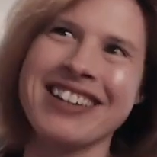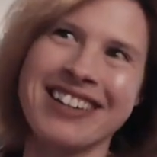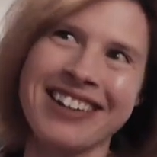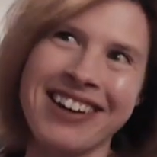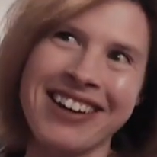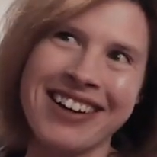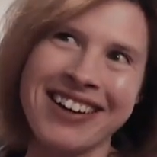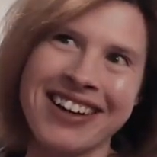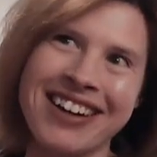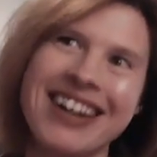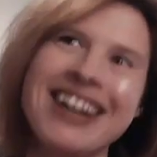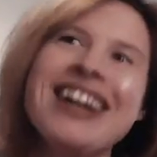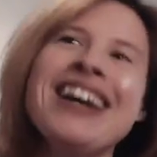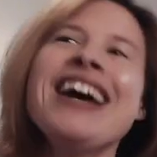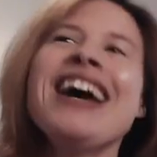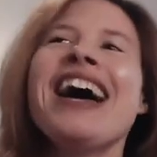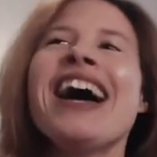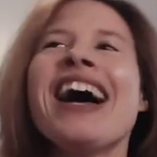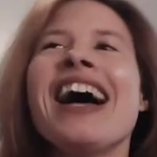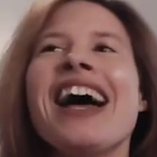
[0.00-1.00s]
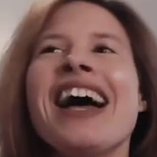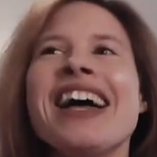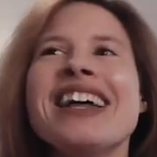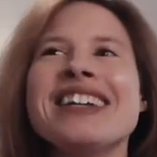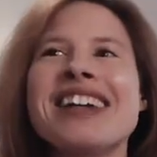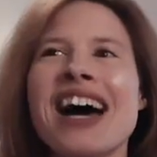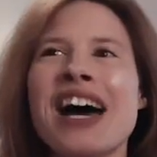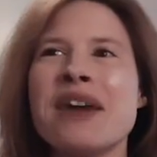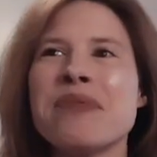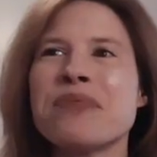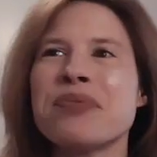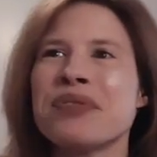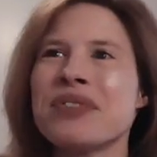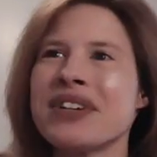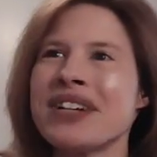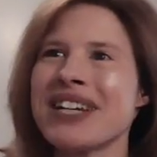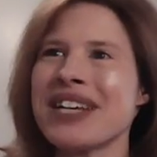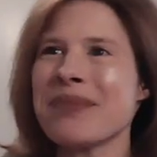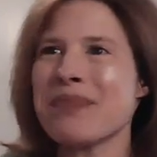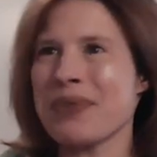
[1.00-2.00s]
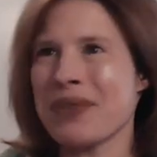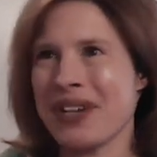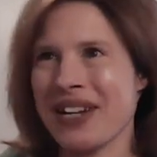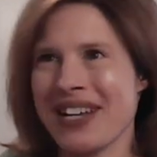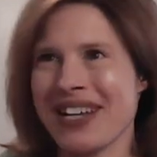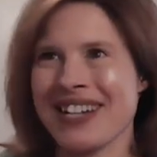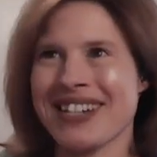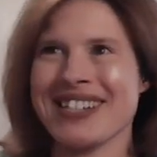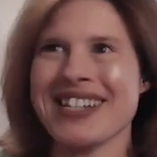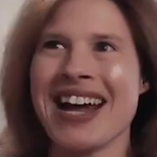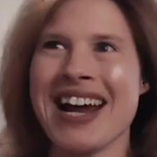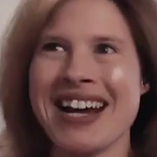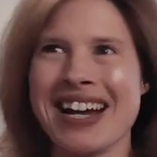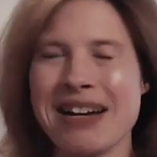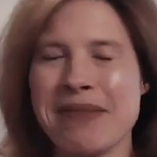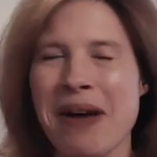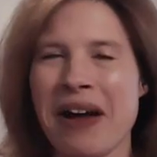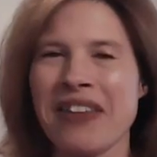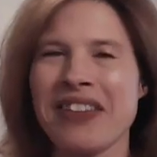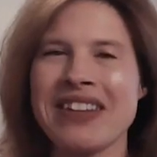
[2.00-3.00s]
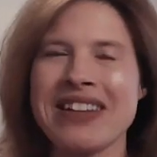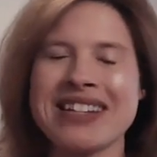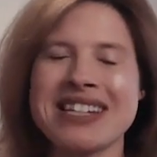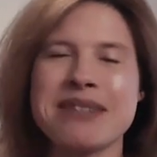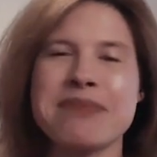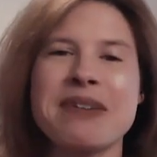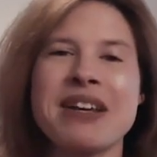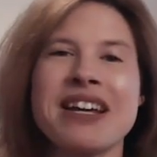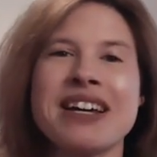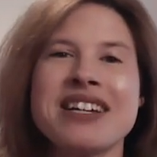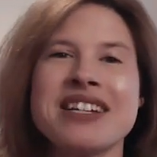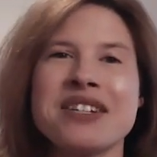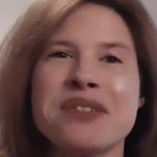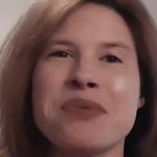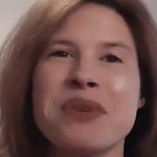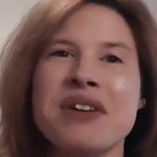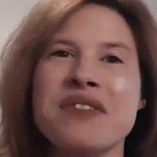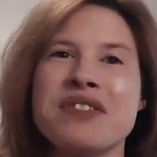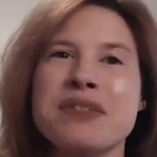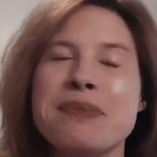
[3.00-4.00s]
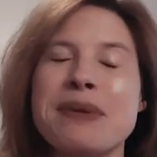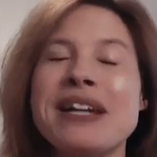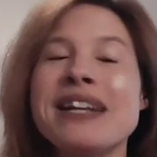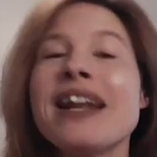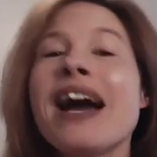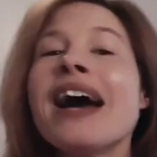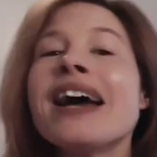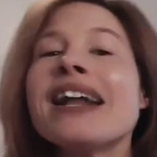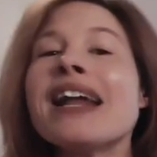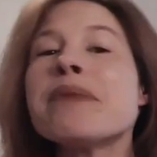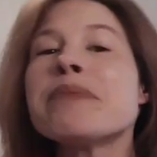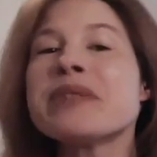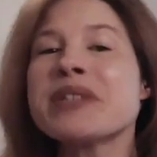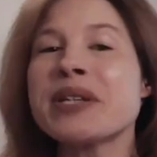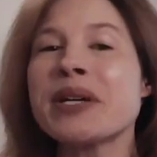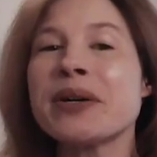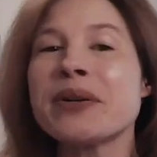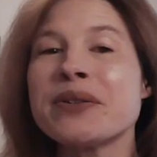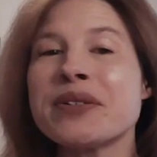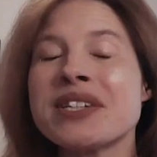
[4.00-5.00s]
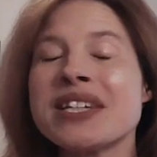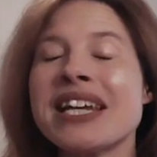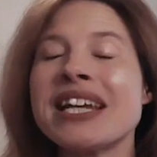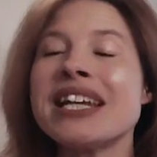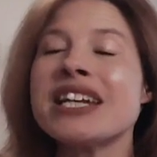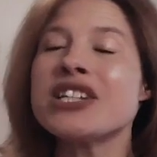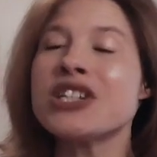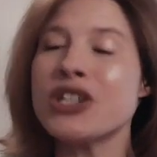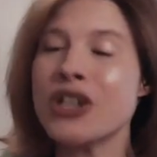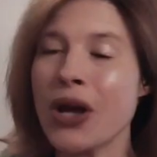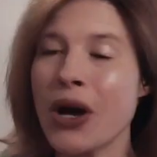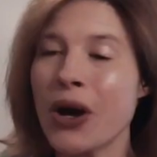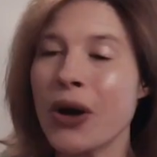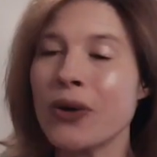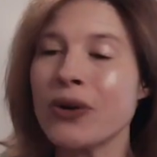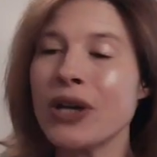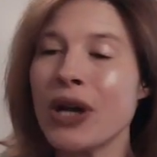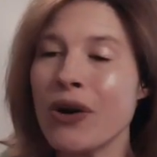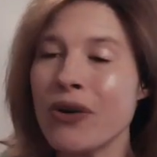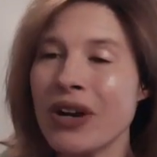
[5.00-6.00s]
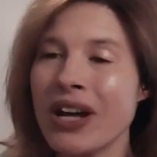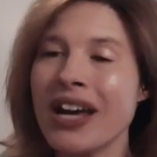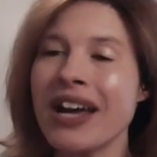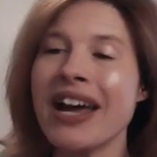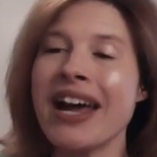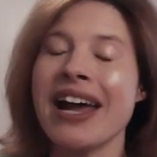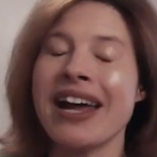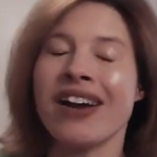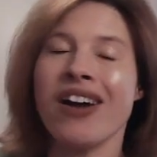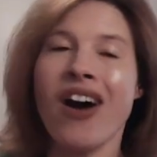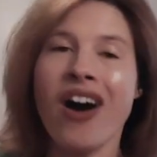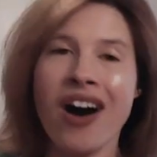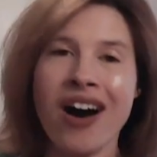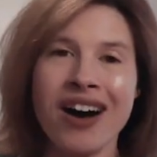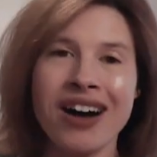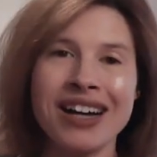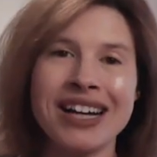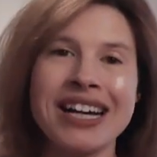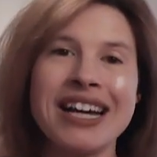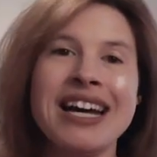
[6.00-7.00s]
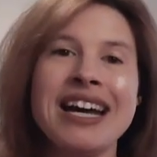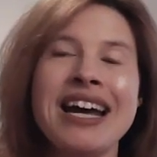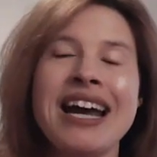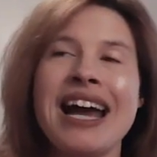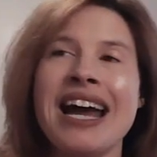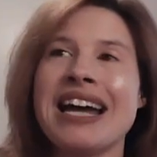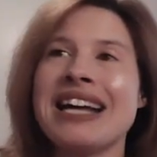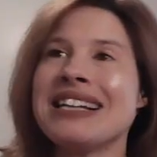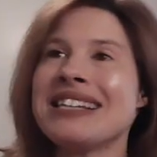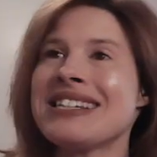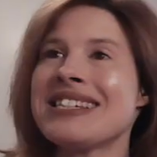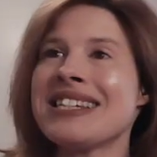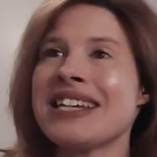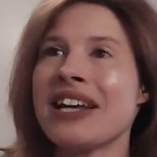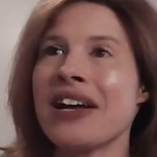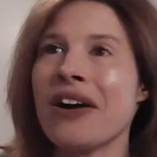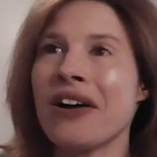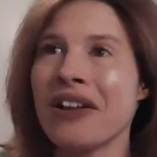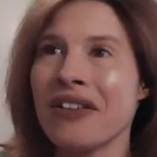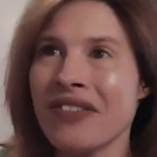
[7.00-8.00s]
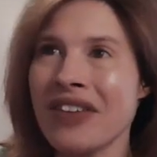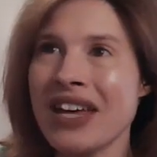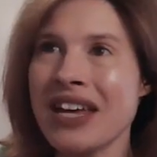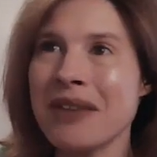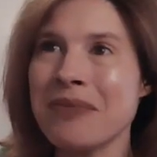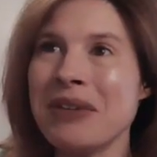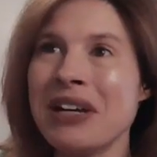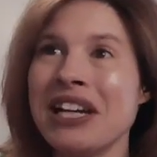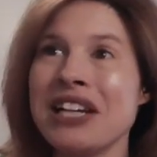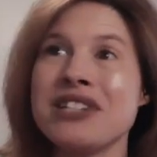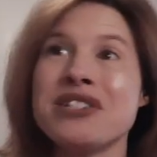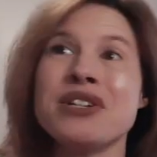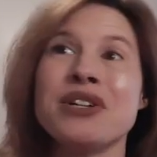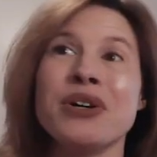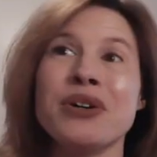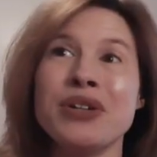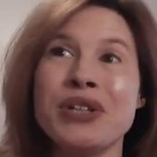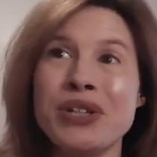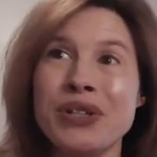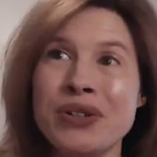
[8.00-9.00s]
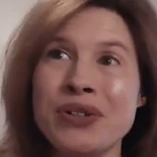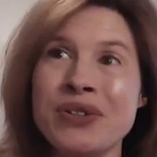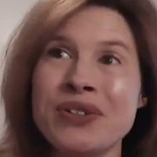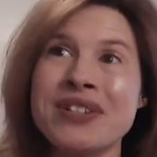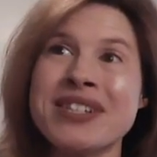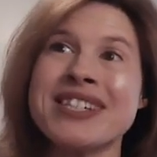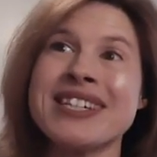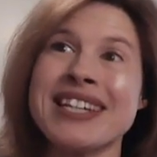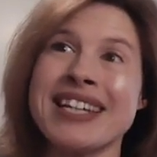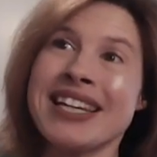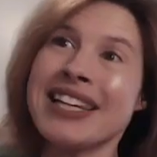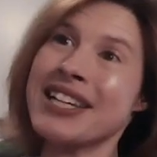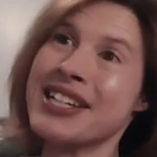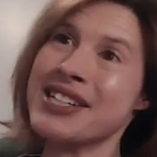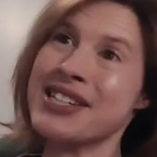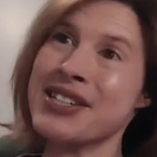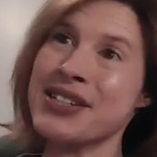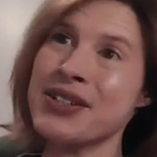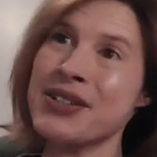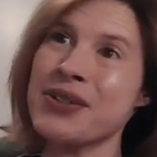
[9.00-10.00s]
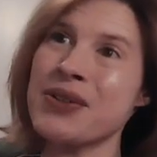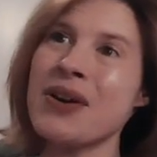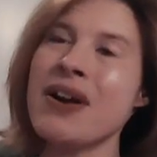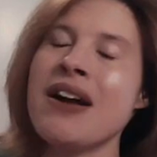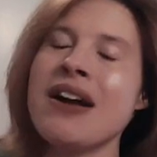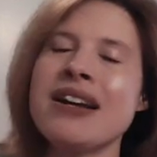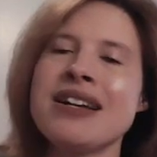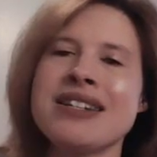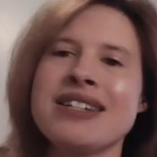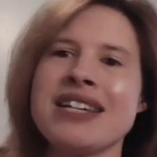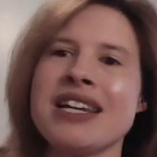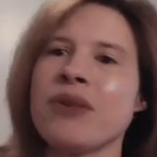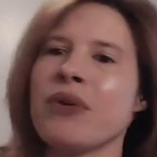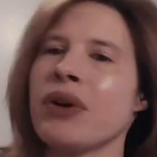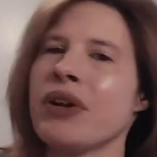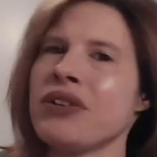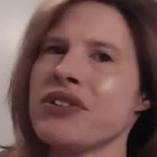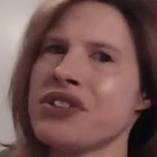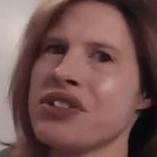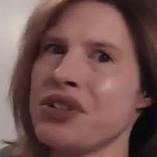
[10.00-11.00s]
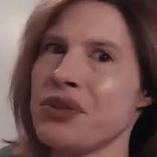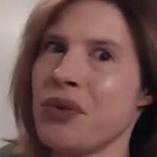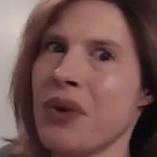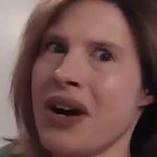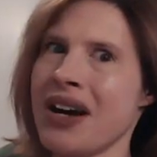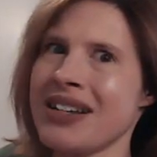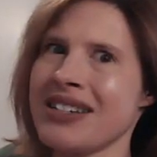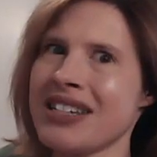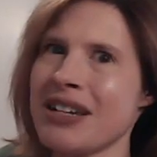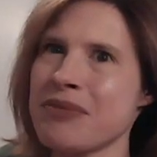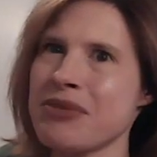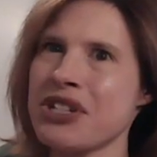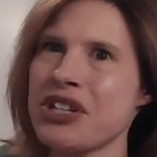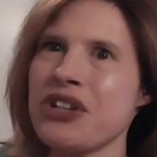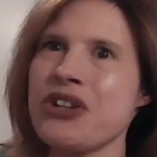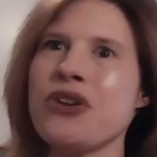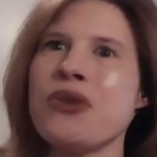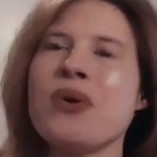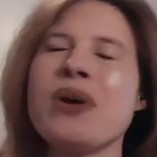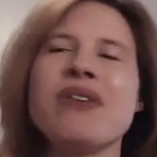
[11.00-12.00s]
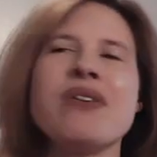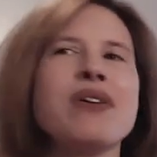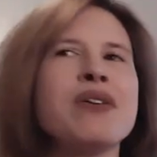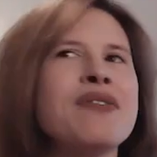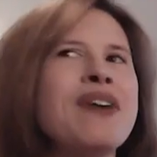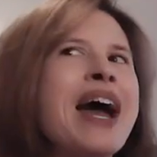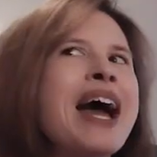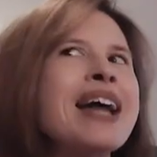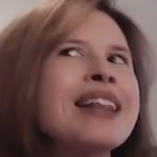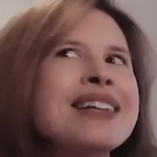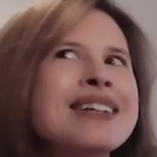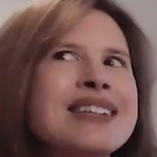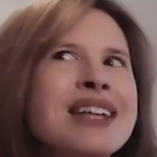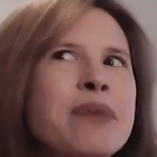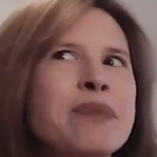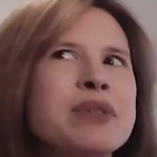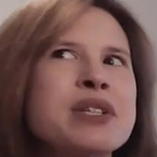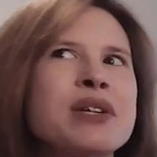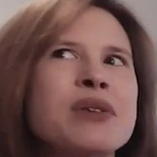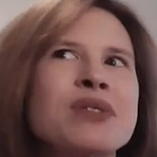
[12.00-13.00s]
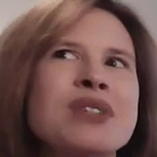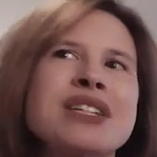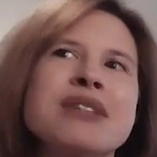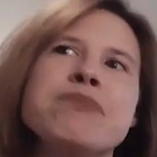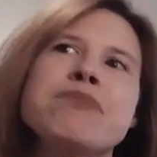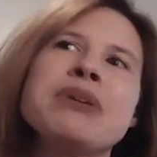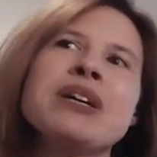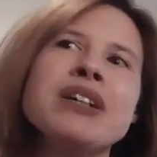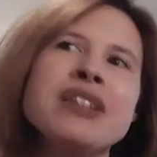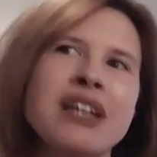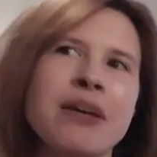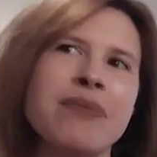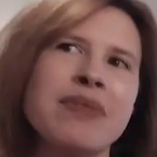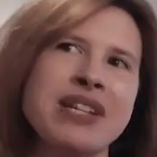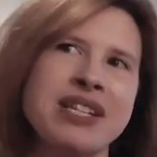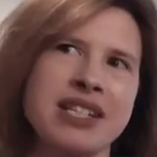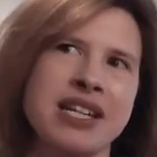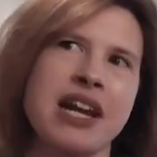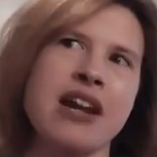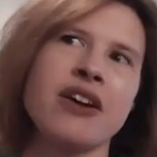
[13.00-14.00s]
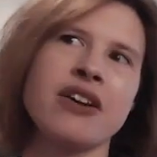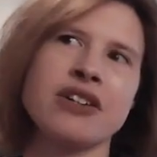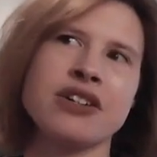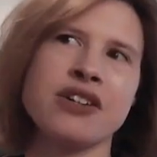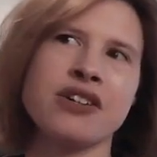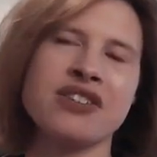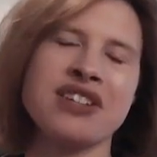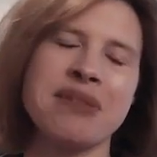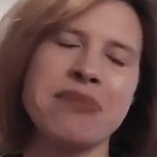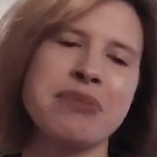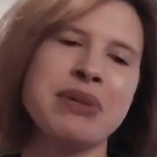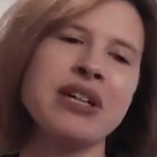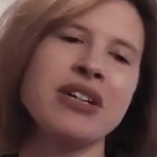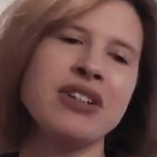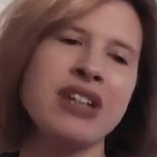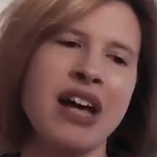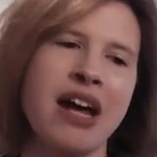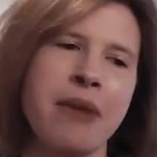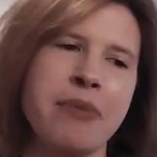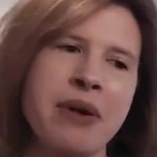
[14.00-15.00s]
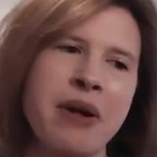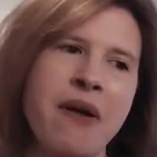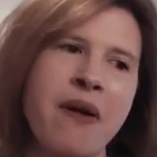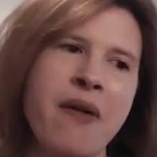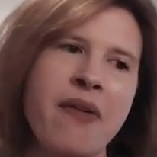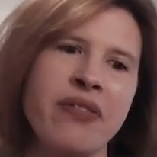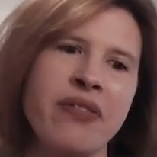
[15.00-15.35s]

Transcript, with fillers: the claw. And I'm pretty, pretty excited about this because we've spent nine episodes getting to know Yona and Hak and seeing all of them, getting to know Yoon, seeing Iksu, seeing what old Suwan's up to. We, have had these episodes to build up these characters and build up